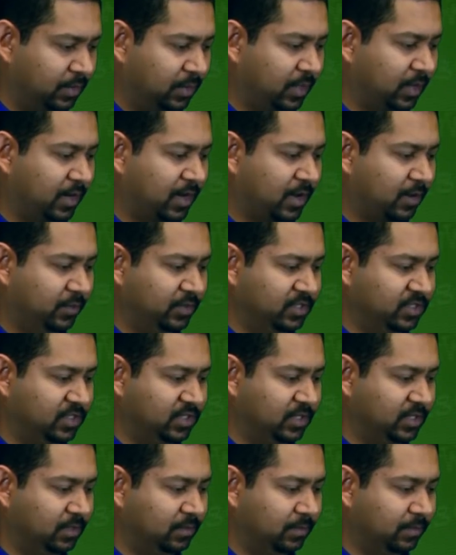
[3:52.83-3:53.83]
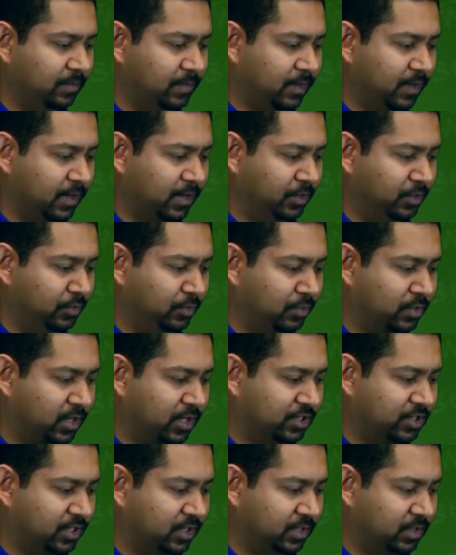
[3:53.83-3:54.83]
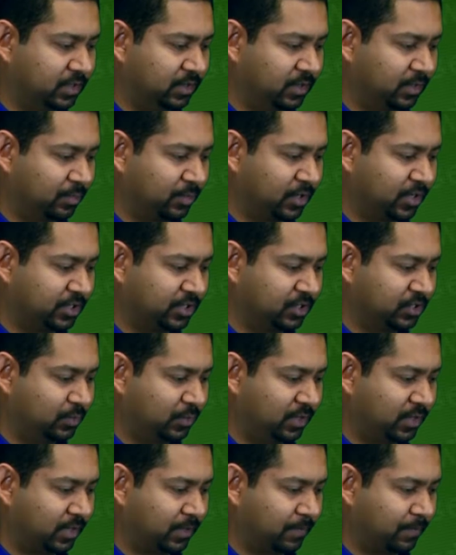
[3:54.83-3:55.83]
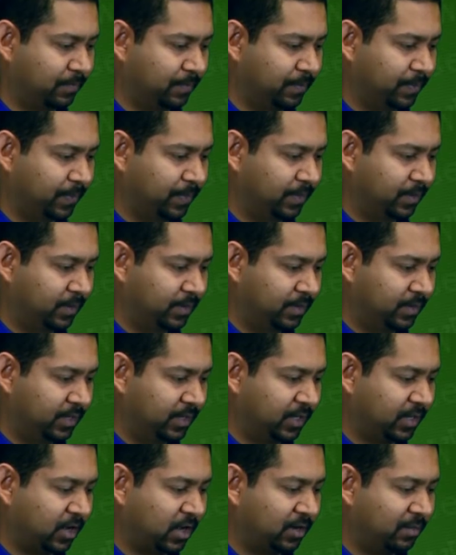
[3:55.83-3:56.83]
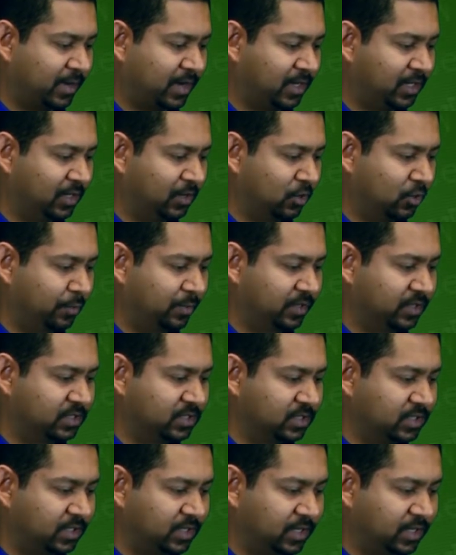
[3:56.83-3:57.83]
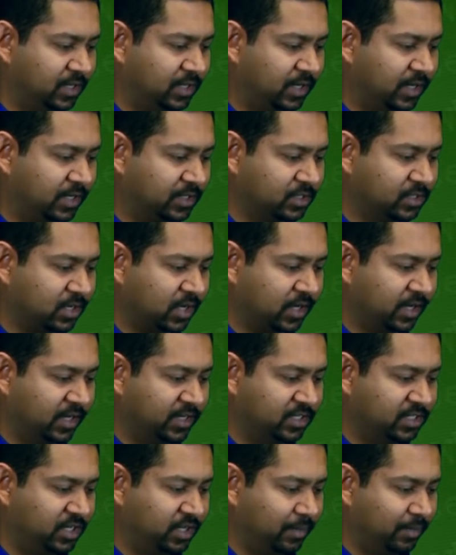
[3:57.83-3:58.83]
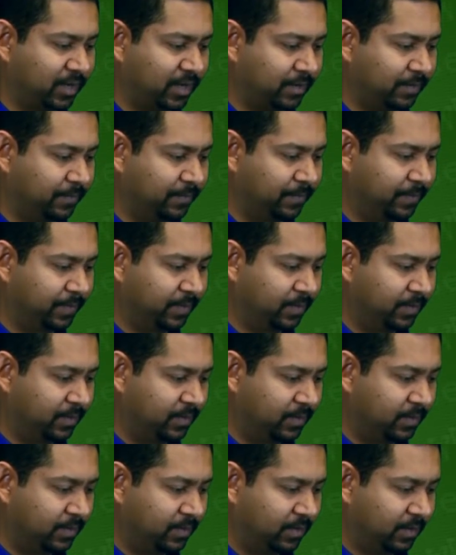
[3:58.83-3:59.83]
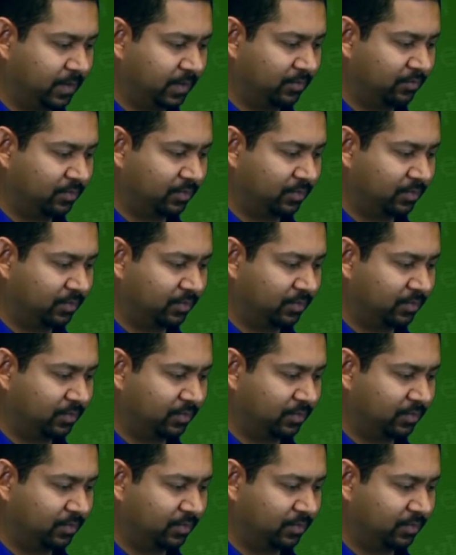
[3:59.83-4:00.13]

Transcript: And now we see our new project in the projects window. It automatically opens index.html. And